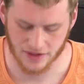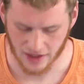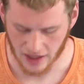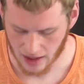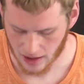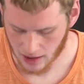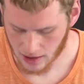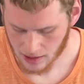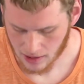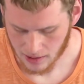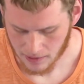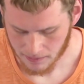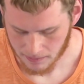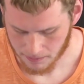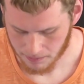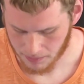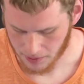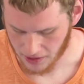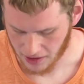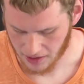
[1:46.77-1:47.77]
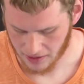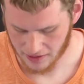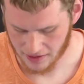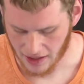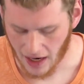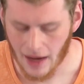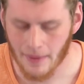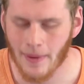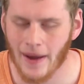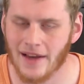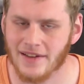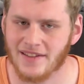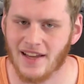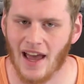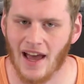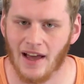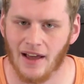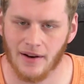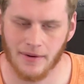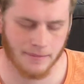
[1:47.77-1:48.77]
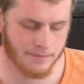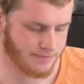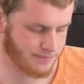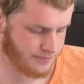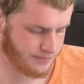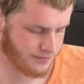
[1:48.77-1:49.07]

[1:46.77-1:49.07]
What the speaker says: yet, but the iPad 10